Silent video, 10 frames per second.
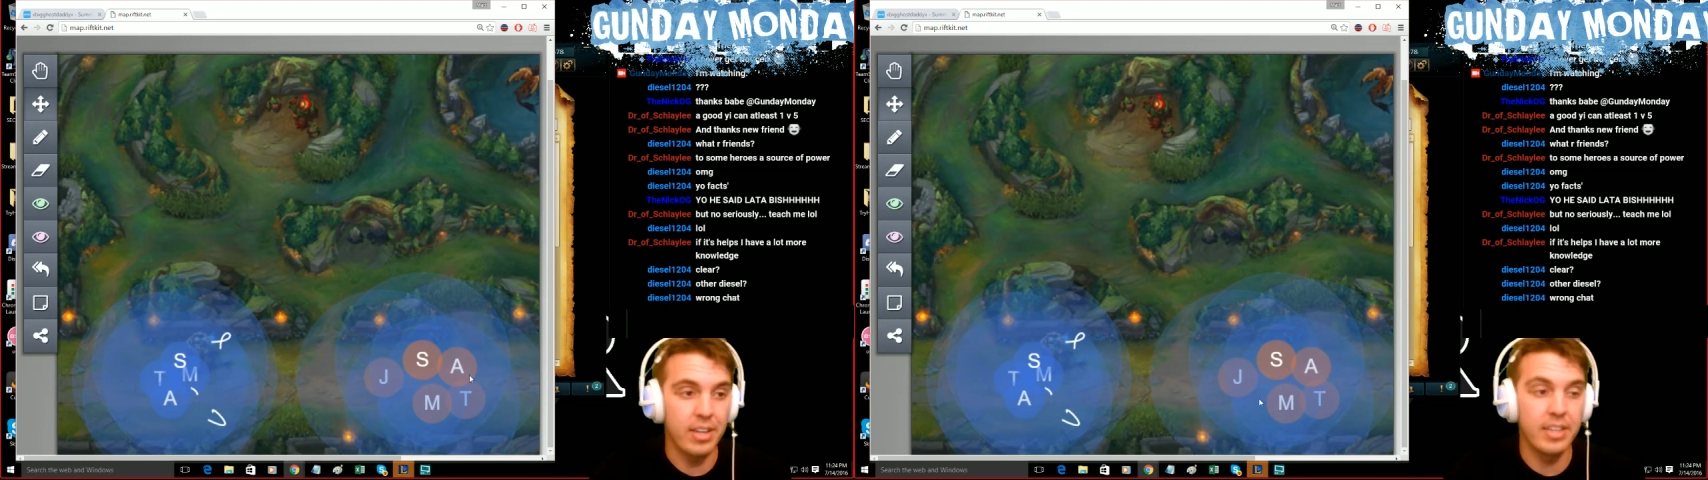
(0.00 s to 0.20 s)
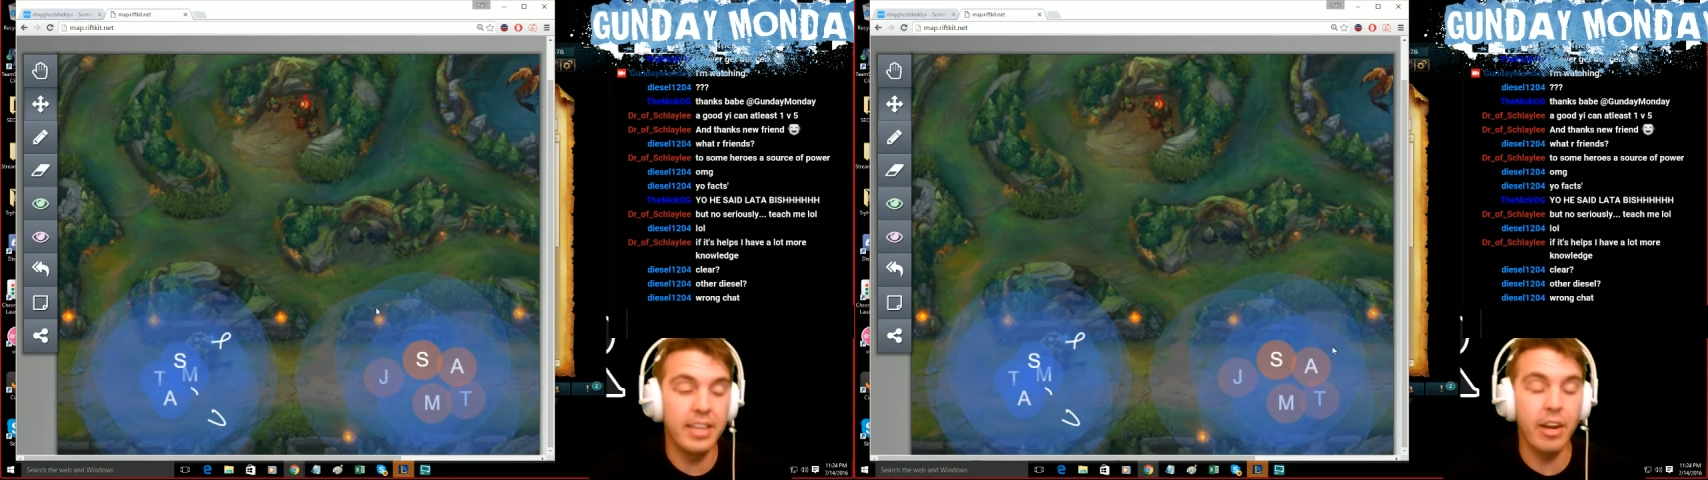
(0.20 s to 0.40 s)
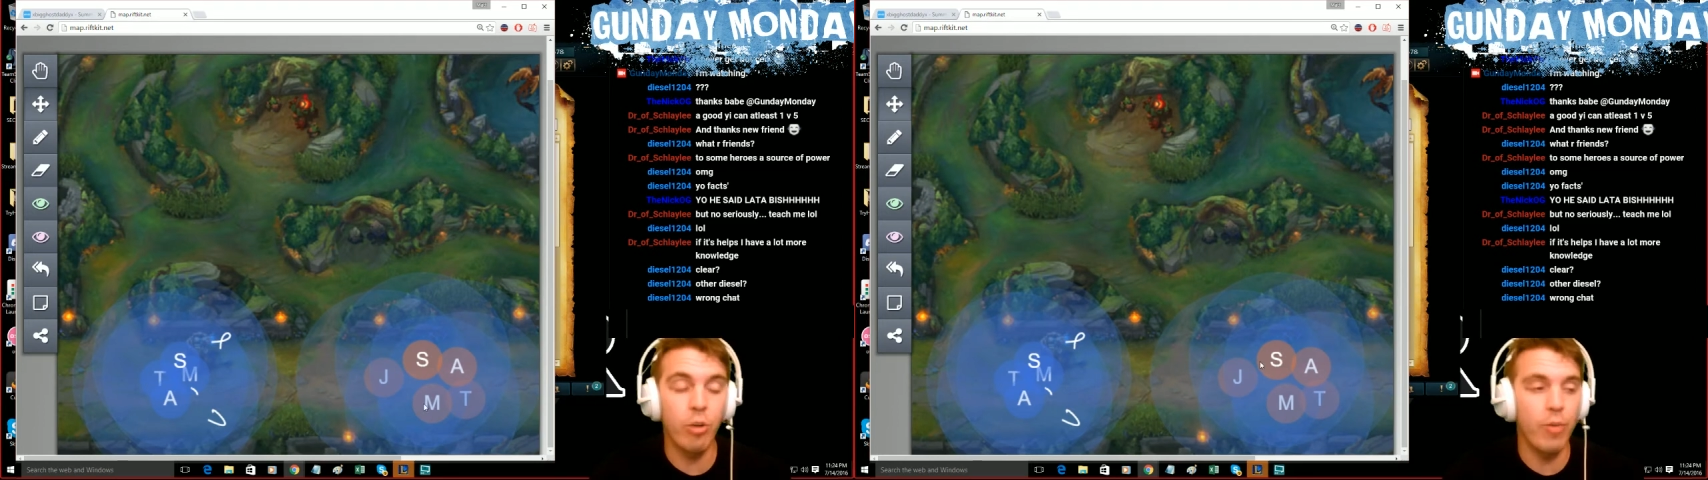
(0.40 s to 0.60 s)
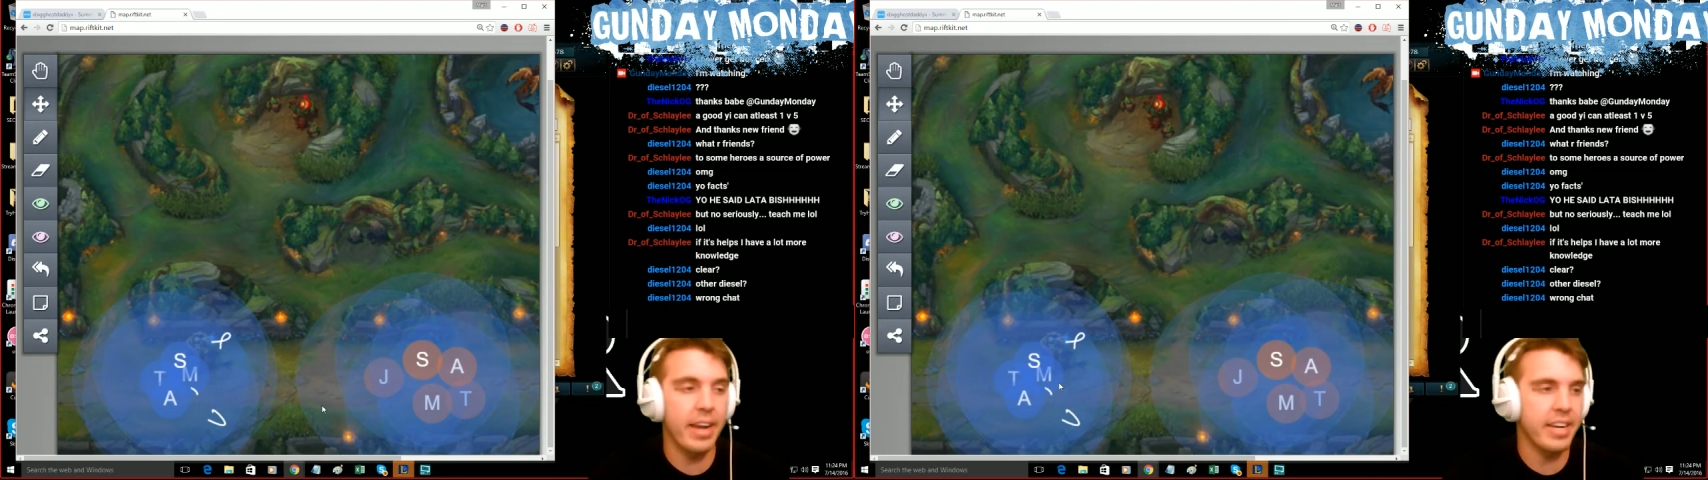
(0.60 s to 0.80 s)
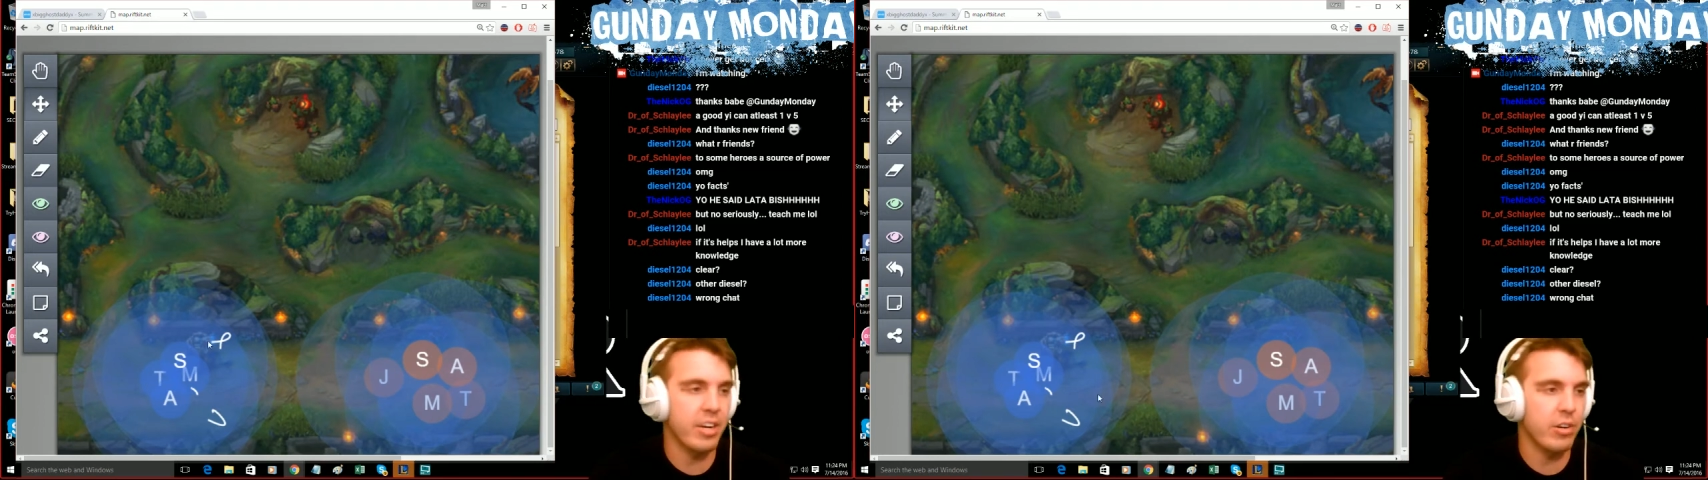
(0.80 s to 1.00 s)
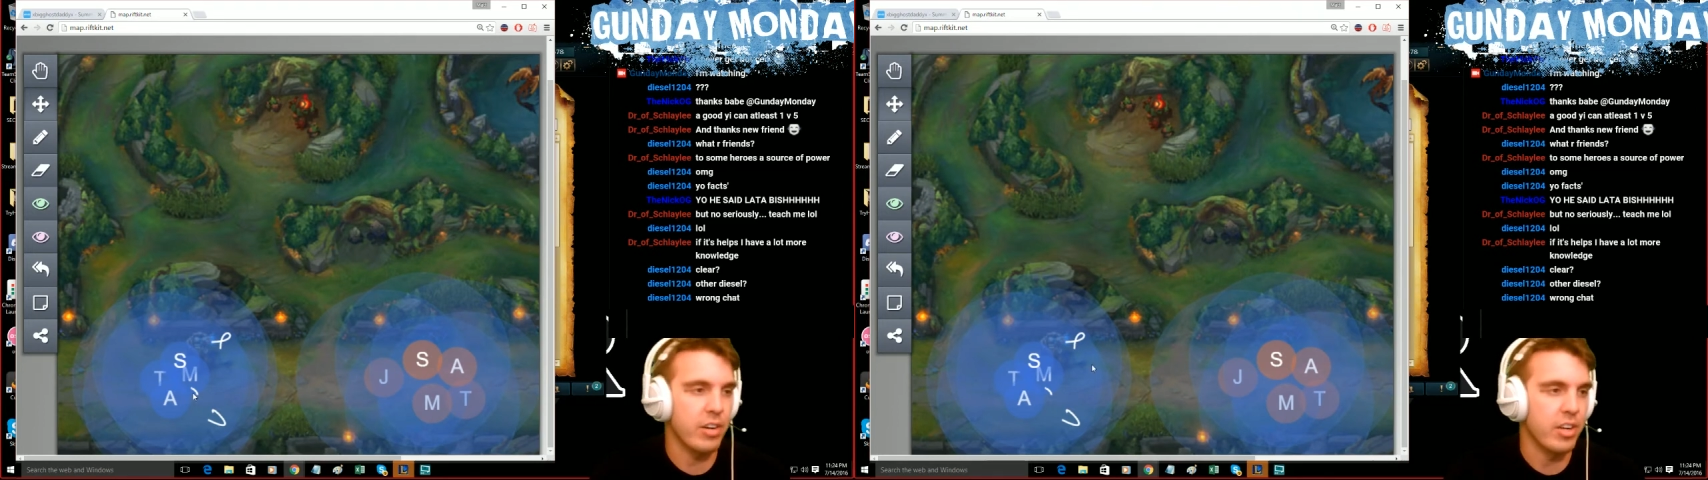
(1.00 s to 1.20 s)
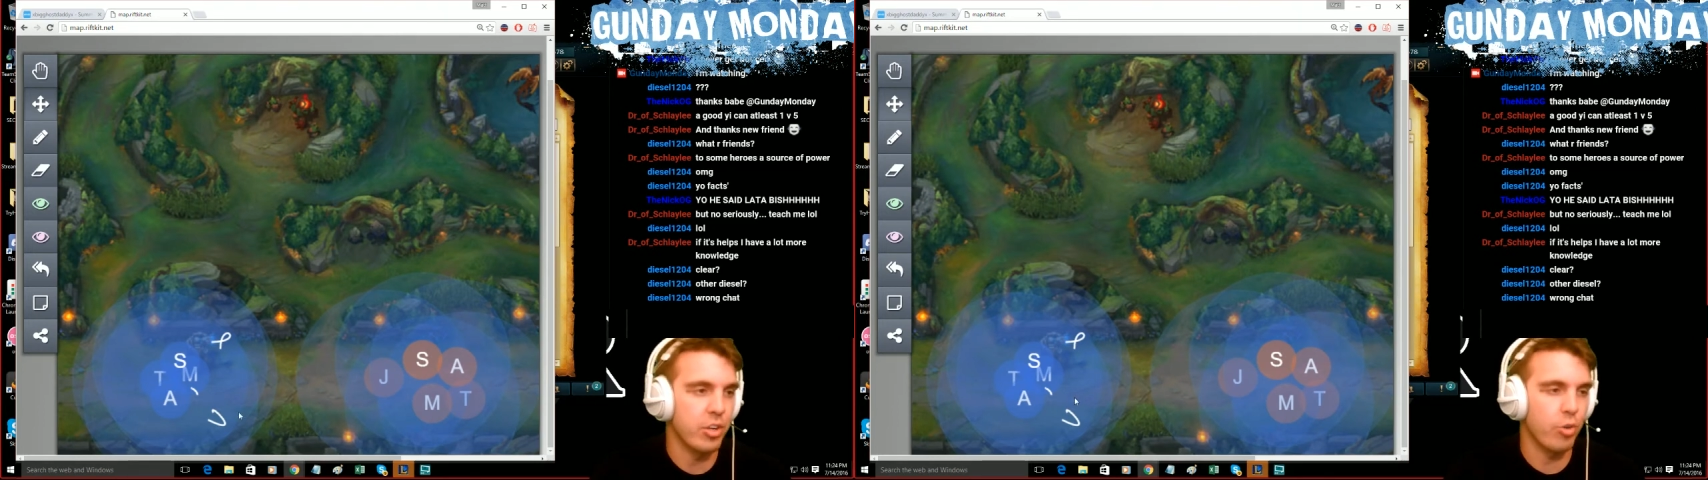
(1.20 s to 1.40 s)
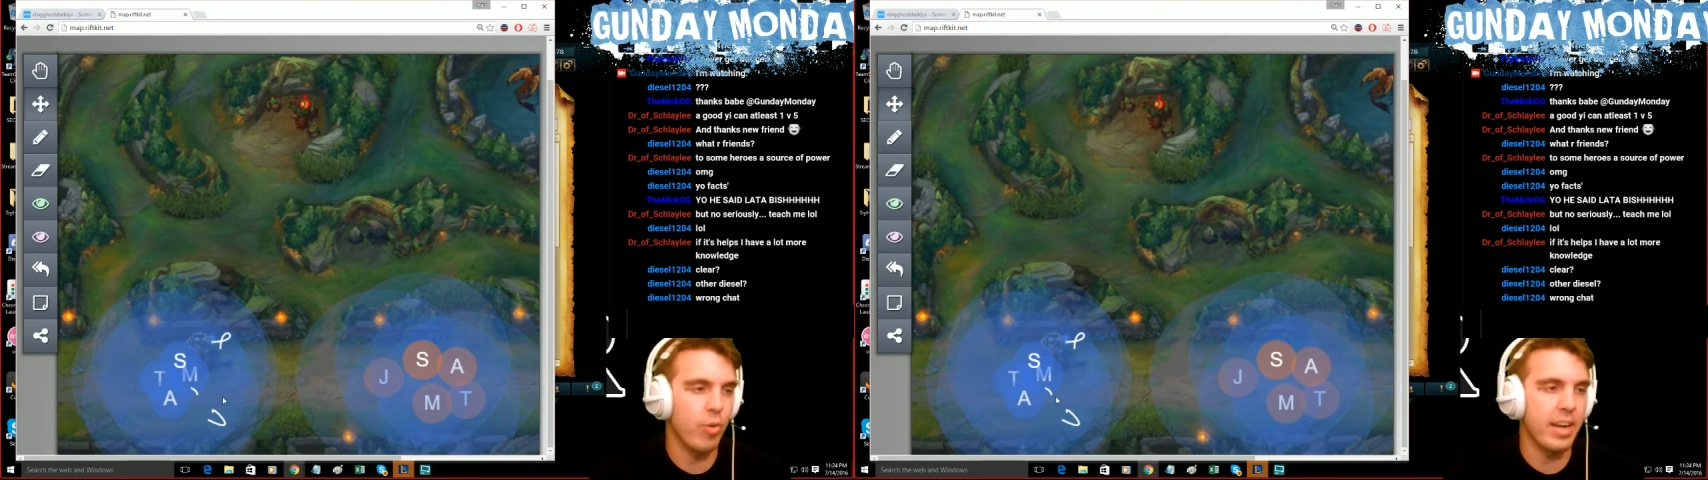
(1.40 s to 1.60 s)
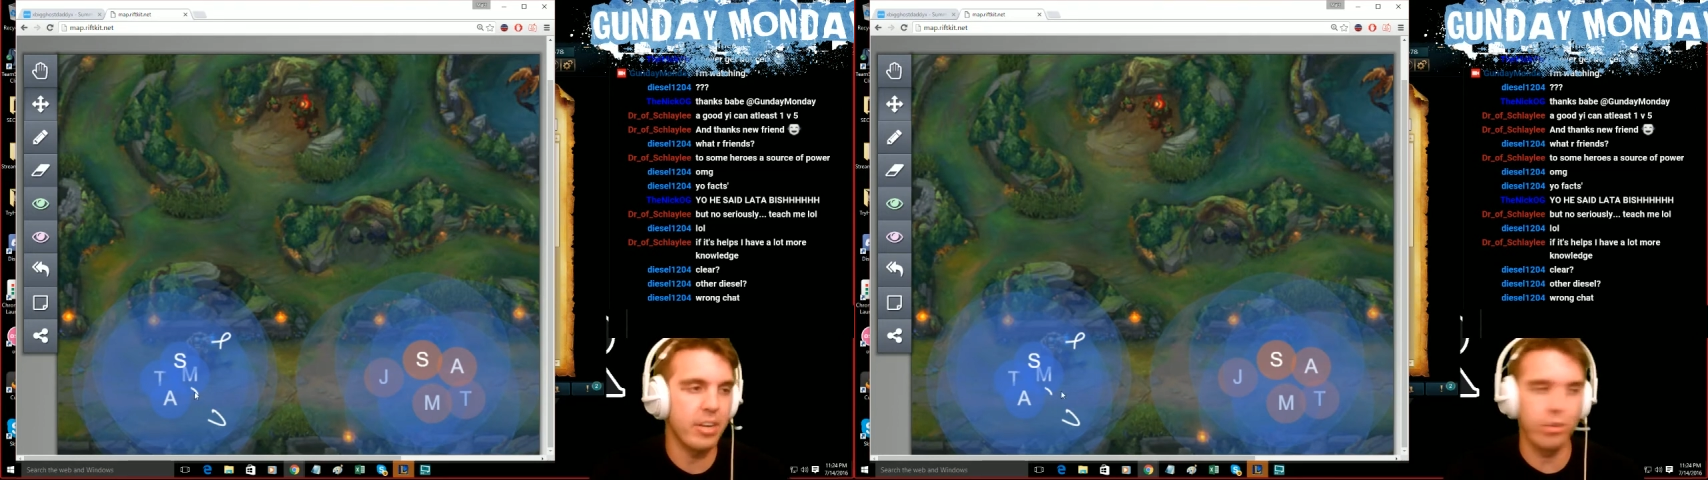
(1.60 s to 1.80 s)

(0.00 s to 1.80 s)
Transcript: They're right here. You're right here.